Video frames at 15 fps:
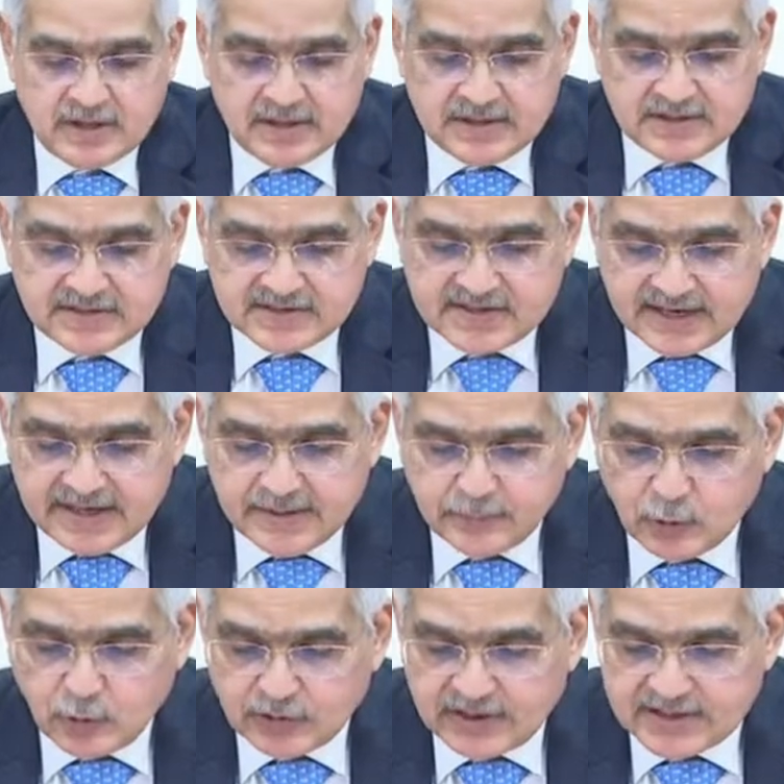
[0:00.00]
steady
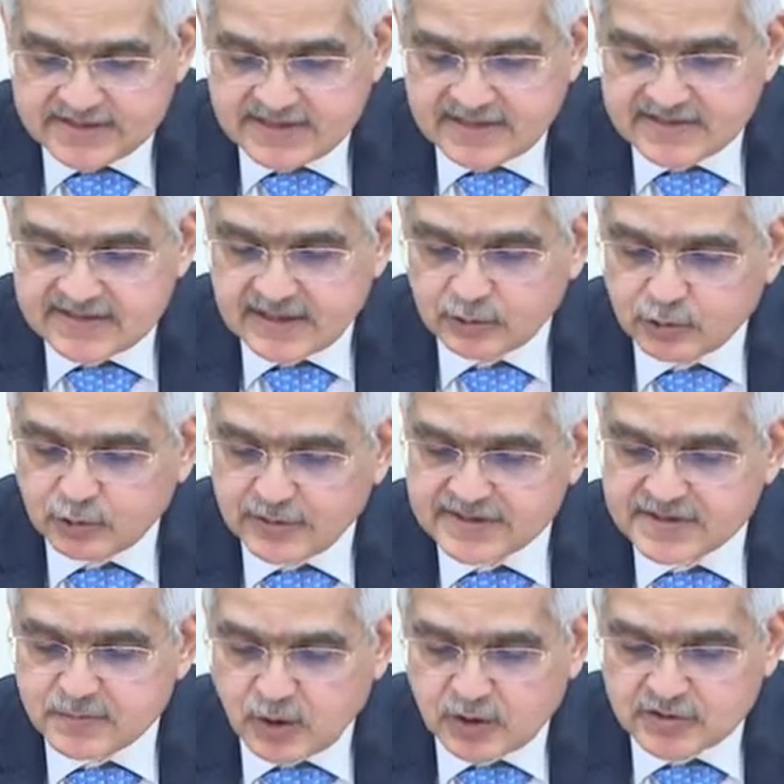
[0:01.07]
progress in
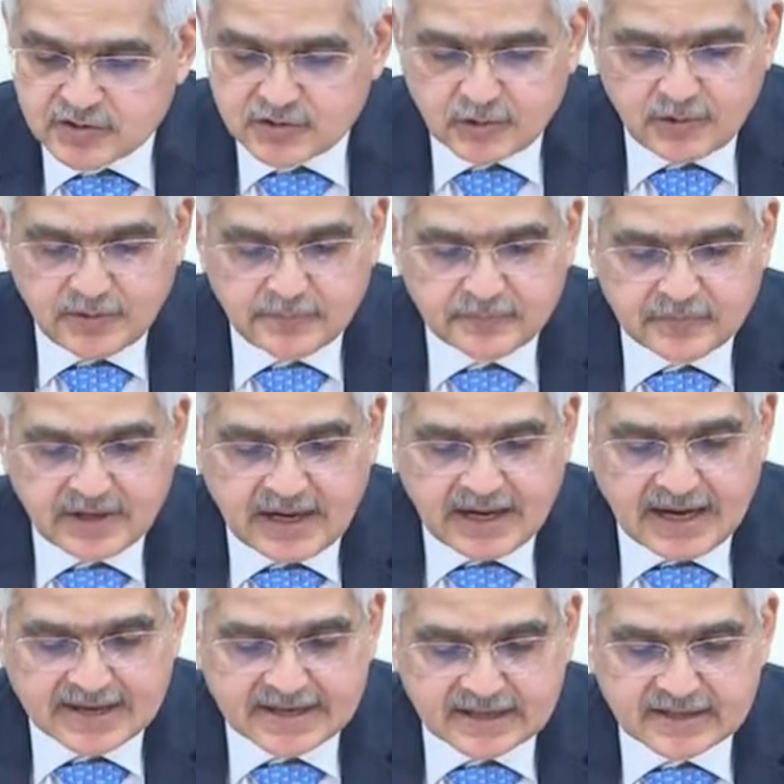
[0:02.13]
southwest monsoon,
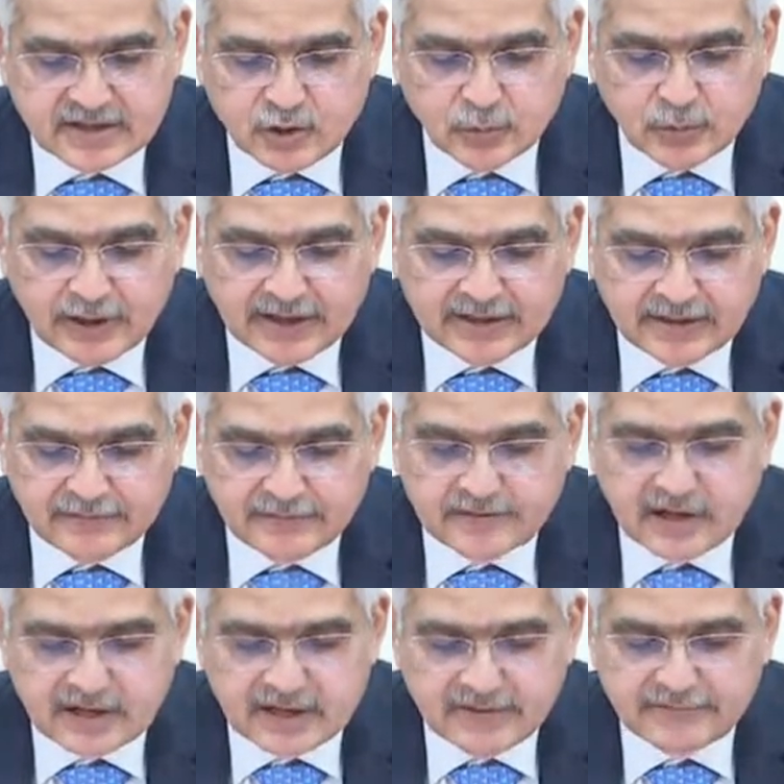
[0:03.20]
higher cumulative
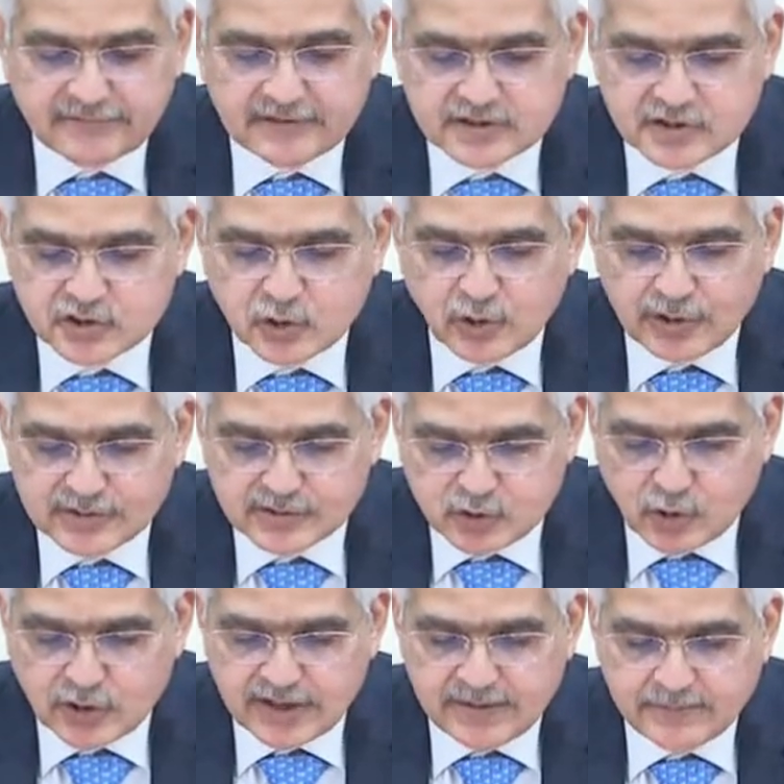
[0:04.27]
kharif
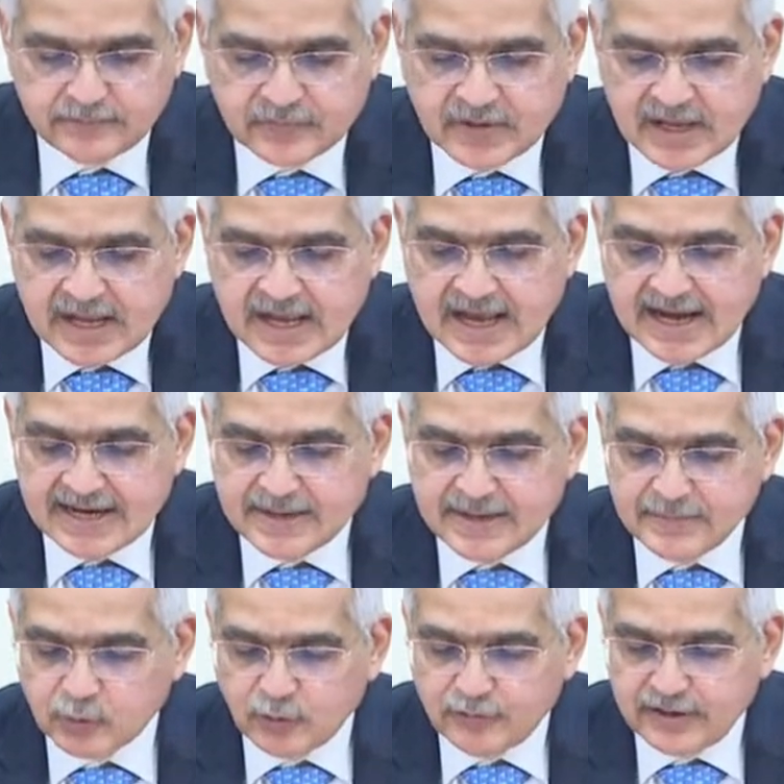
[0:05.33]
sowing, and
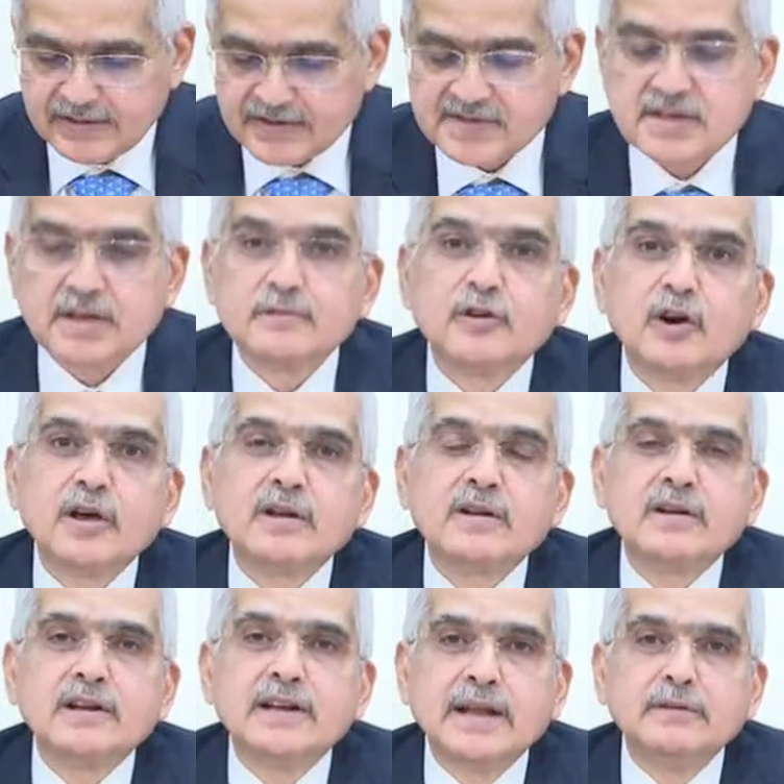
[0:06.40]
improving reservoir
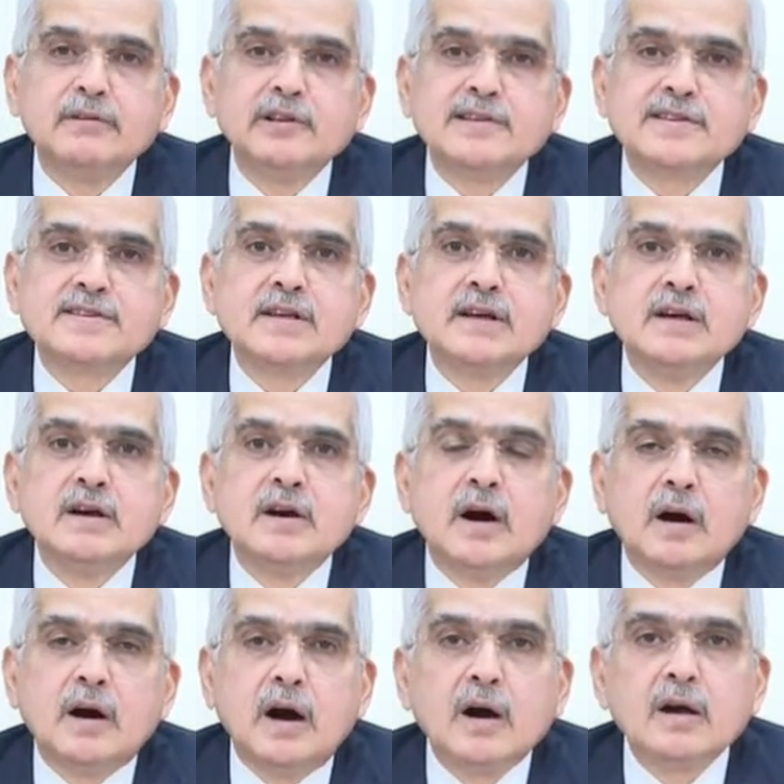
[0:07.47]
levels
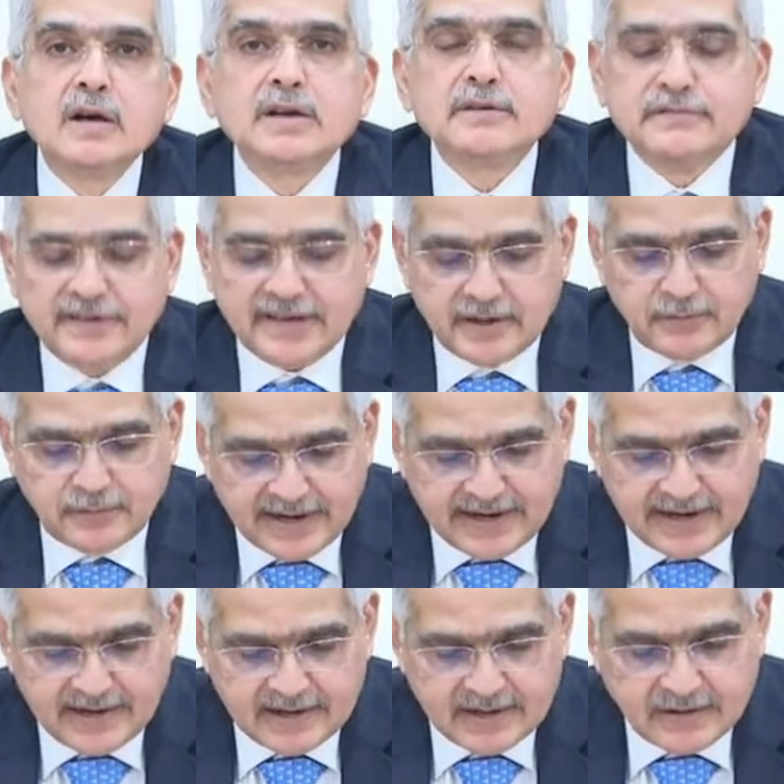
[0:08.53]
augur very
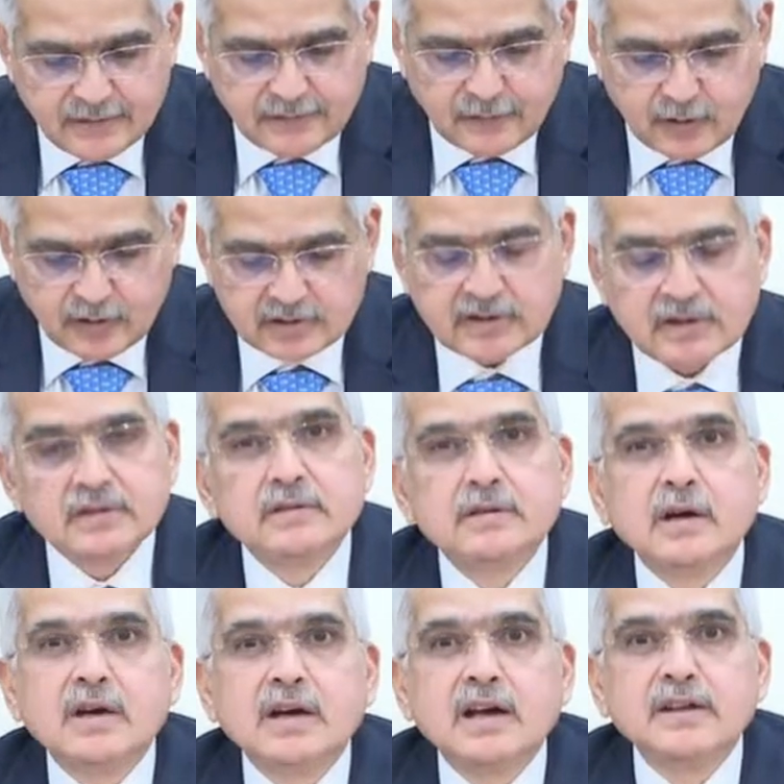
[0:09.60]
well for the
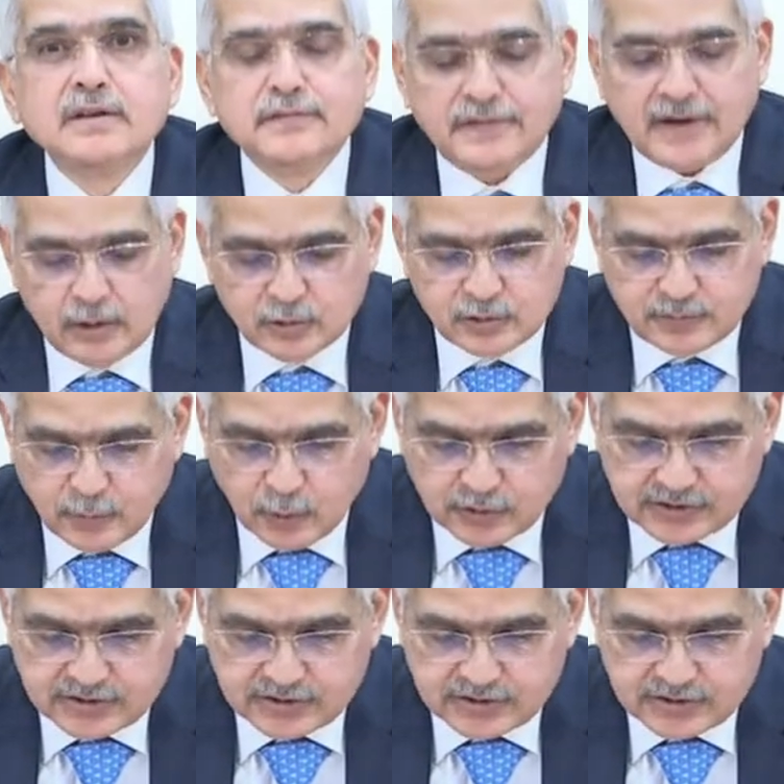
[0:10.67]
kharif output.